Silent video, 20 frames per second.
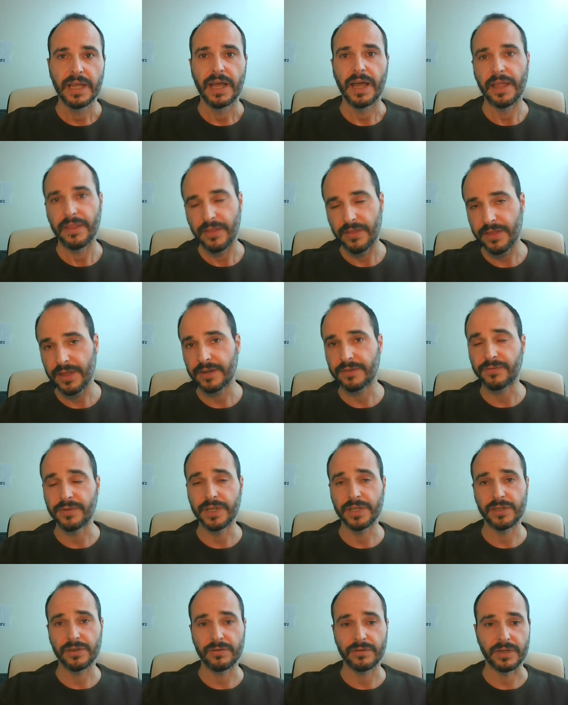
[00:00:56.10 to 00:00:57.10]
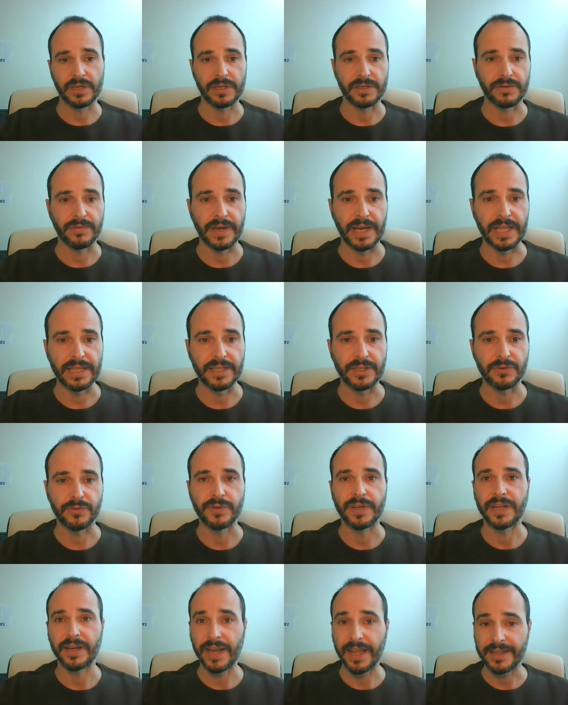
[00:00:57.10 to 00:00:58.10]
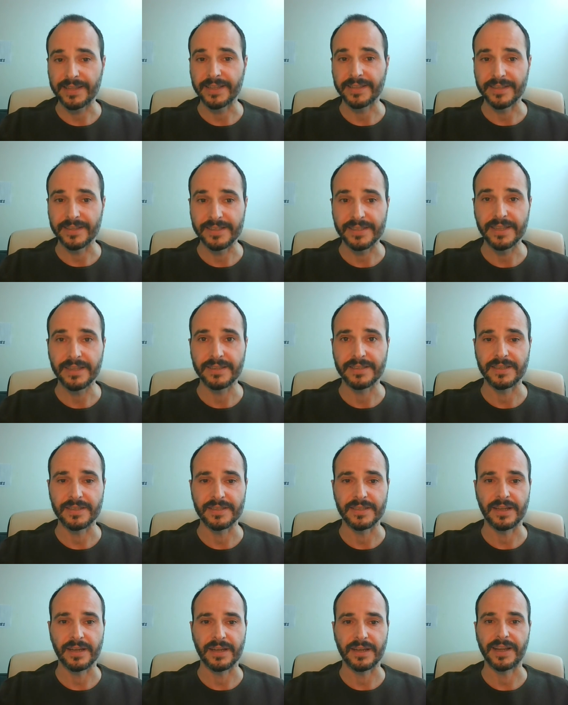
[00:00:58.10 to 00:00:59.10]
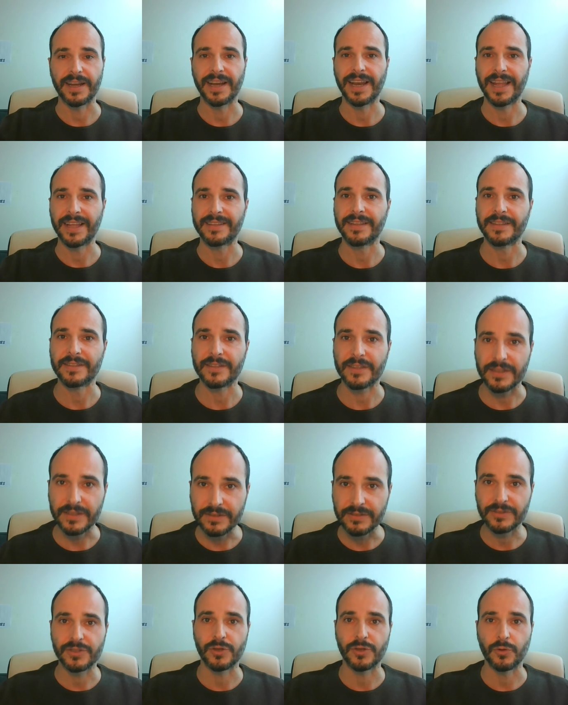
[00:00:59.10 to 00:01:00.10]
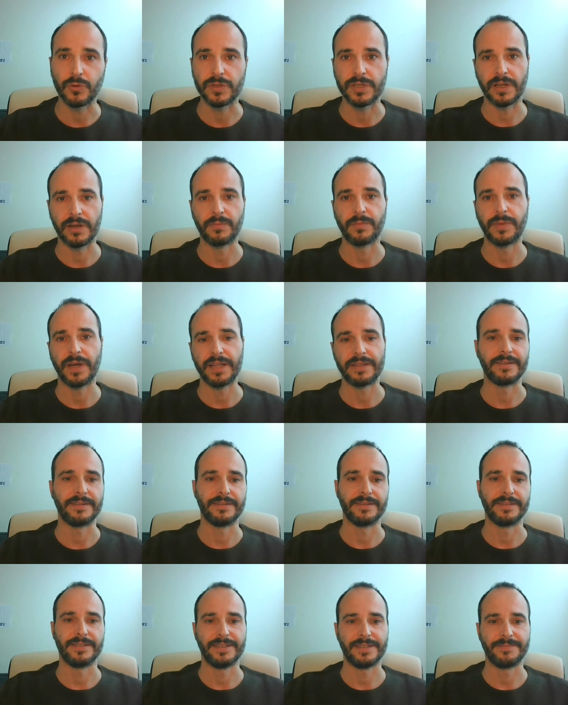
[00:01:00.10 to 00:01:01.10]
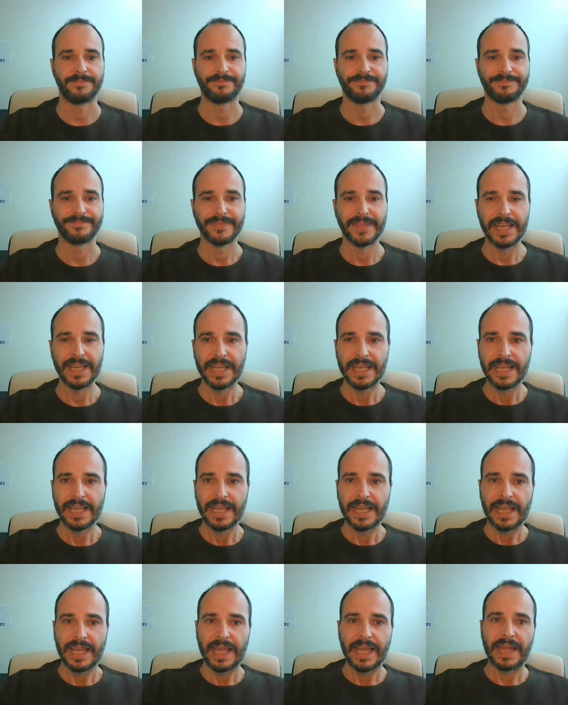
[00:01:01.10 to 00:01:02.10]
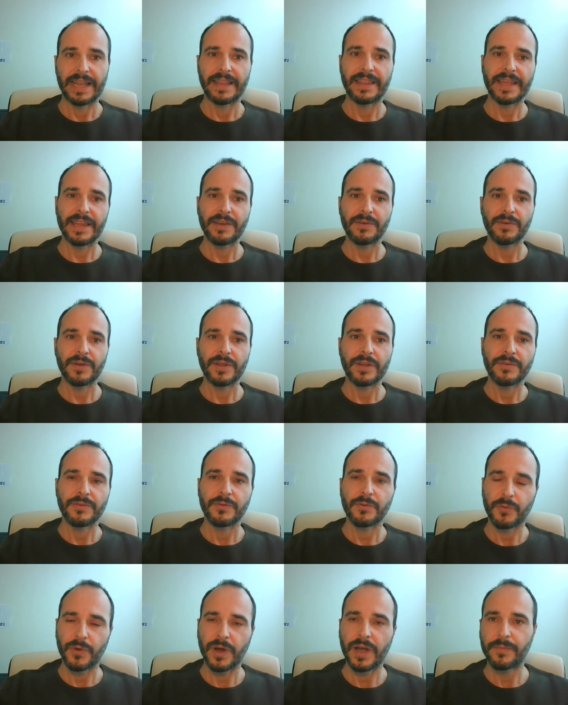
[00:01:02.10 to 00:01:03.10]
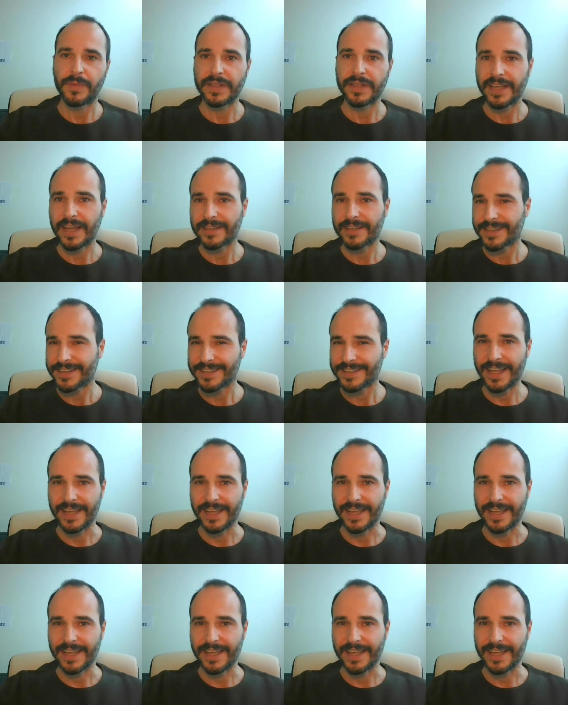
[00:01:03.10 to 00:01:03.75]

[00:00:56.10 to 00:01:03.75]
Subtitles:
And the third reason is related to neglected diseases and neglected social patterns. And then, why Paediatric